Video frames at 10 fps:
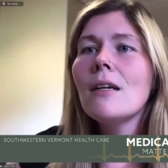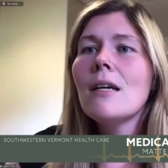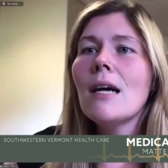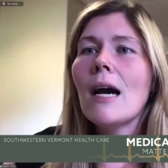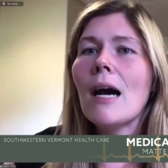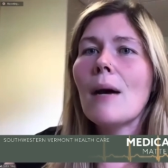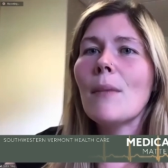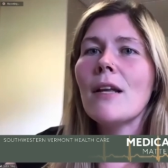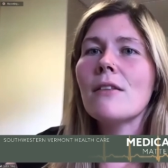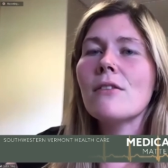Mm-hmm.
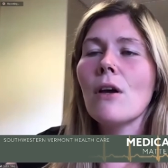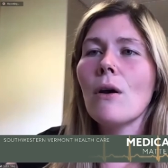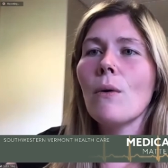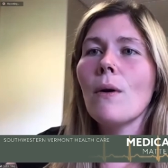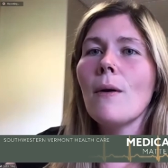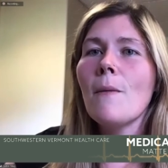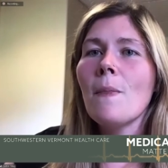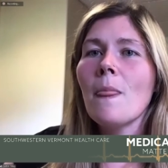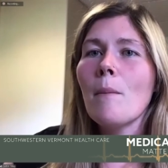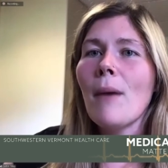Um, and so
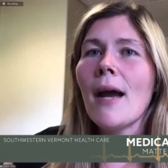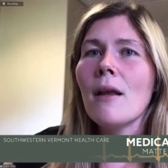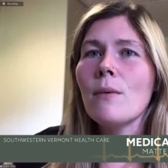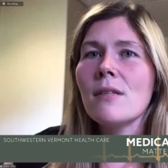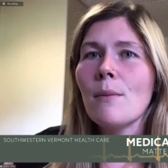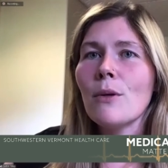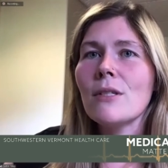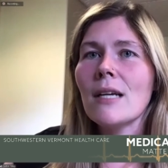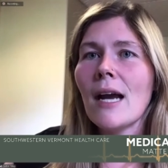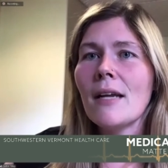Patty was able
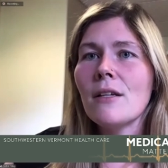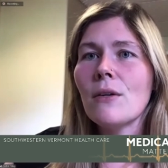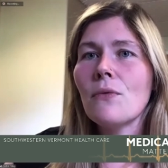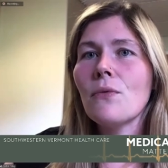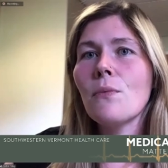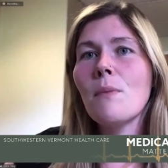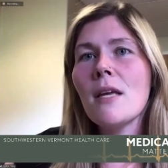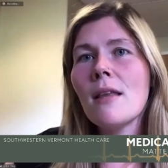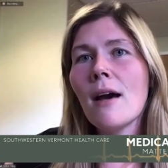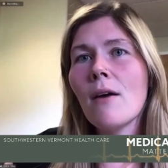to kind of
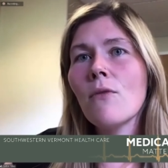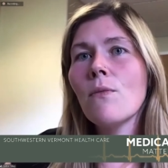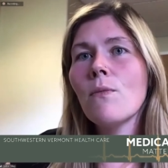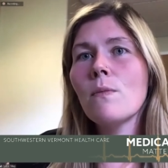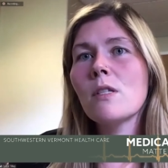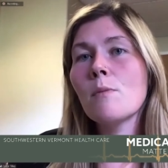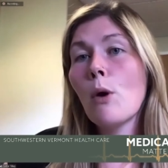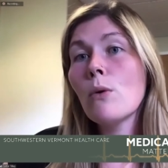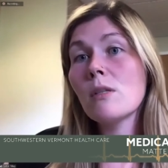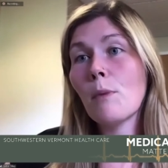be that
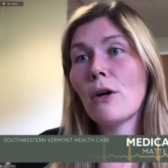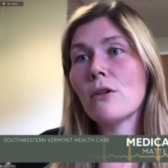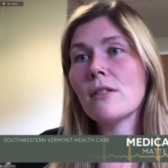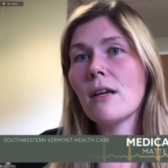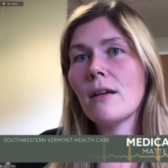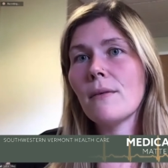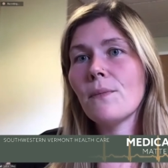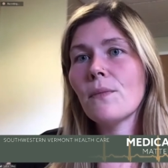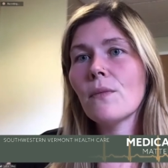spokesperson